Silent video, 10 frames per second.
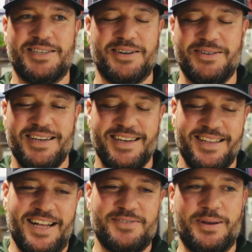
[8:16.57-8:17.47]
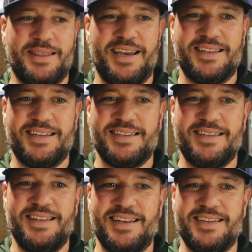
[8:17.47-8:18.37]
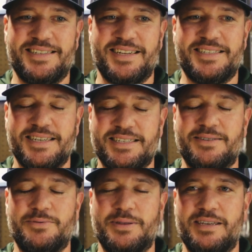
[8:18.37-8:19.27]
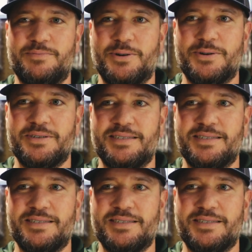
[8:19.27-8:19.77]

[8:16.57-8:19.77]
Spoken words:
So that's one thing that is consistent with these birds,